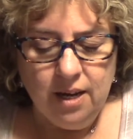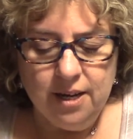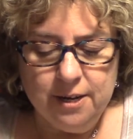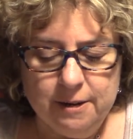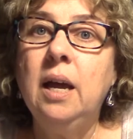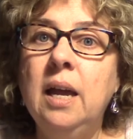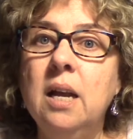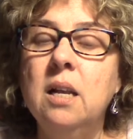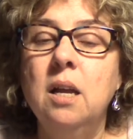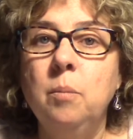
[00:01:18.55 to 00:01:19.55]
I
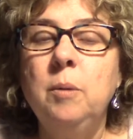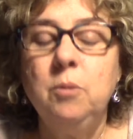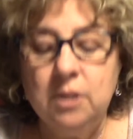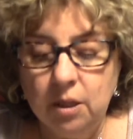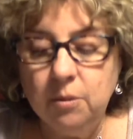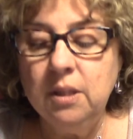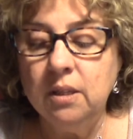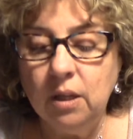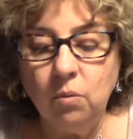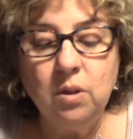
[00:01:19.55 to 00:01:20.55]
had a lot of people tell me
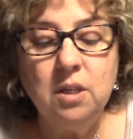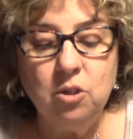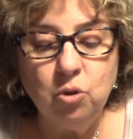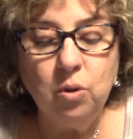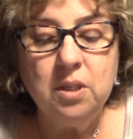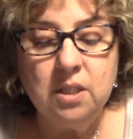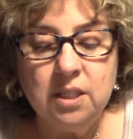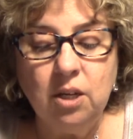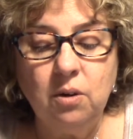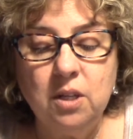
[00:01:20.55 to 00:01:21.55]
that they really enjoyed the
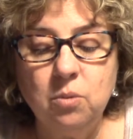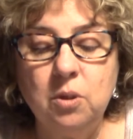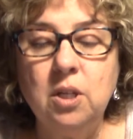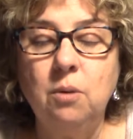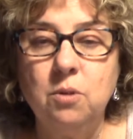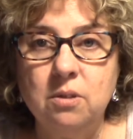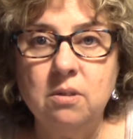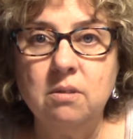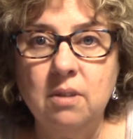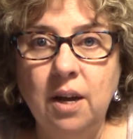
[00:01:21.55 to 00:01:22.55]
series, which I
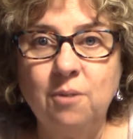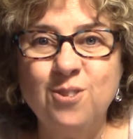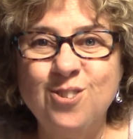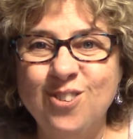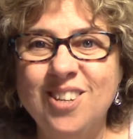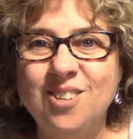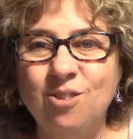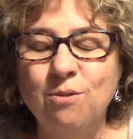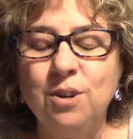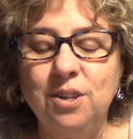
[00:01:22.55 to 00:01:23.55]
was really
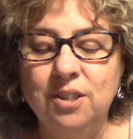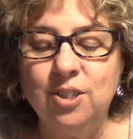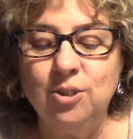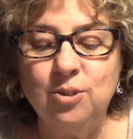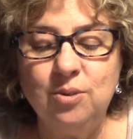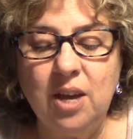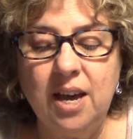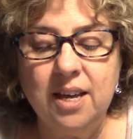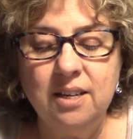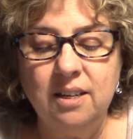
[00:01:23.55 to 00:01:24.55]
thrilled to do
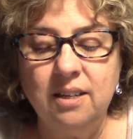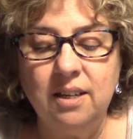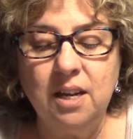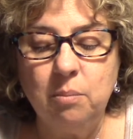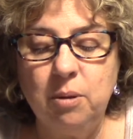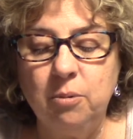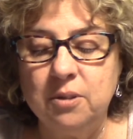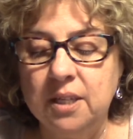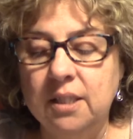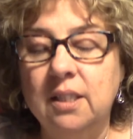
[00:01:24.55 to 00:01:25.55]
that, and a lot of people
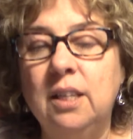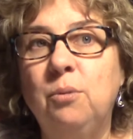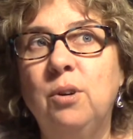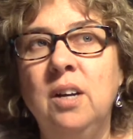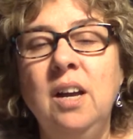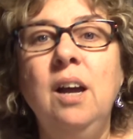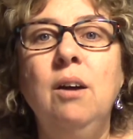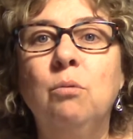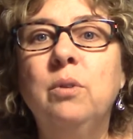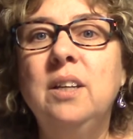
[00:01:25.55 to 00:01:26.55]
said that they were
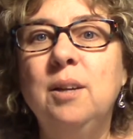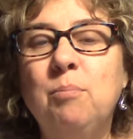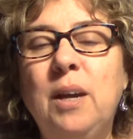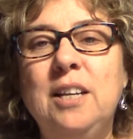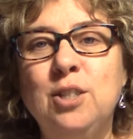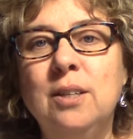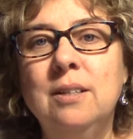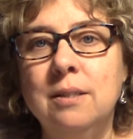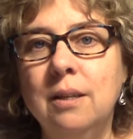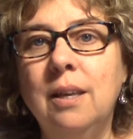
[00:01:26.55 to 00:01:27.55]
really
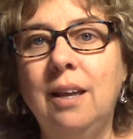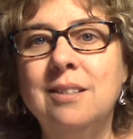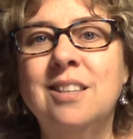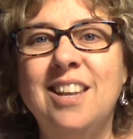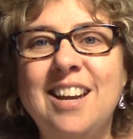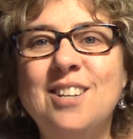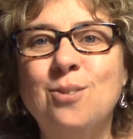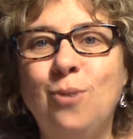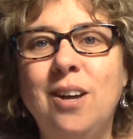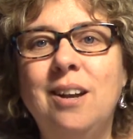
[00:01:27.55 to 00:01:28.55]
impatient to get to the next
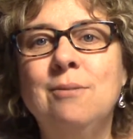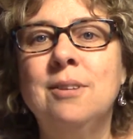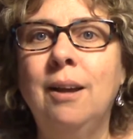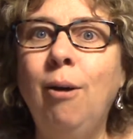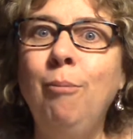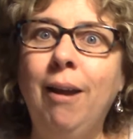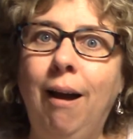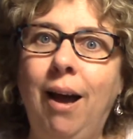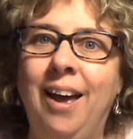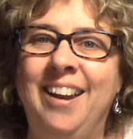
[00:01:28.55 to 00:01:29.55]
one. I was like, oh my
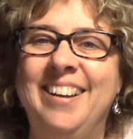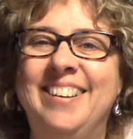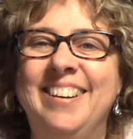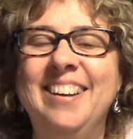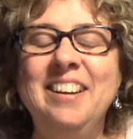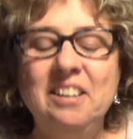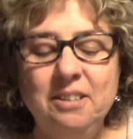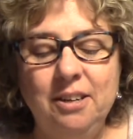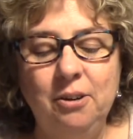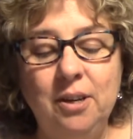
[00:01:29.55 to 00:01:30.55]
god.
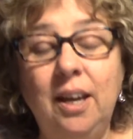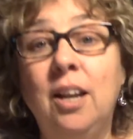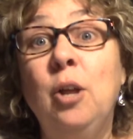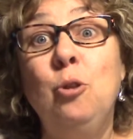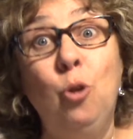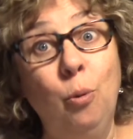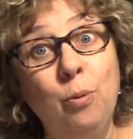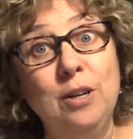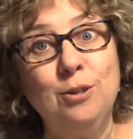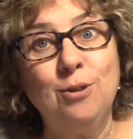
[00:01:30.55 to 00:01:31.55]
You know, okay, no
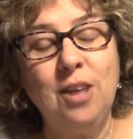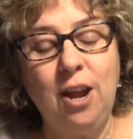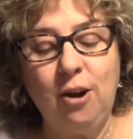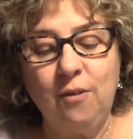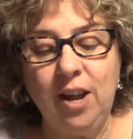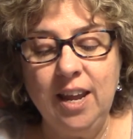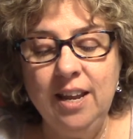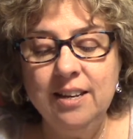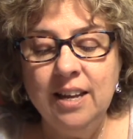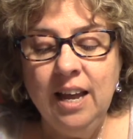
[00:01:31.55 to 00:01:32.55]
pressure there, right?